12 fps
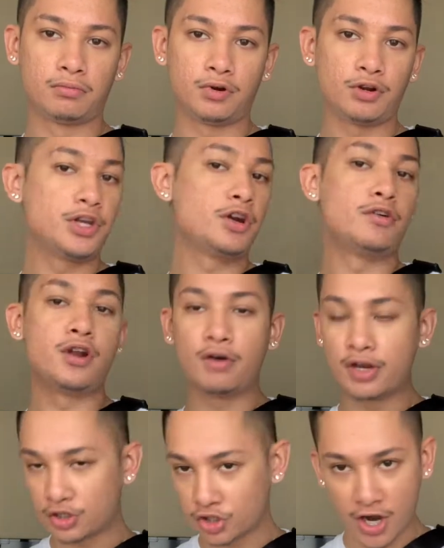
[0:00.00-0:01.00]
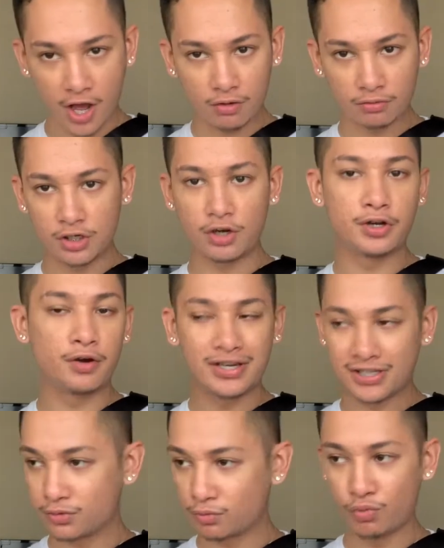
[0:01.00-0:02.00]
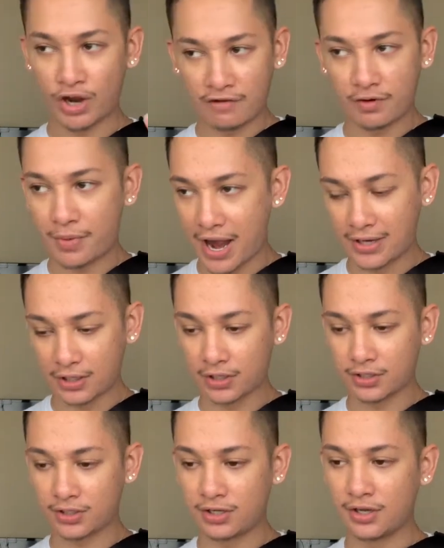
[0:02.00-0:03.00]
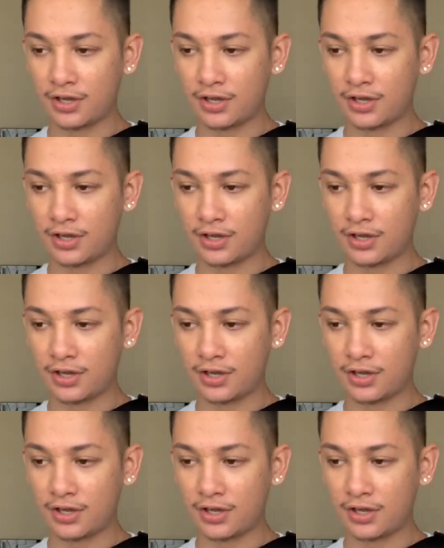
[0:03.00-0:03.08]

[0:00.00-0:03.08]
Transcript: or you don't know it's Chanel, you don't know it's whatever brand it is.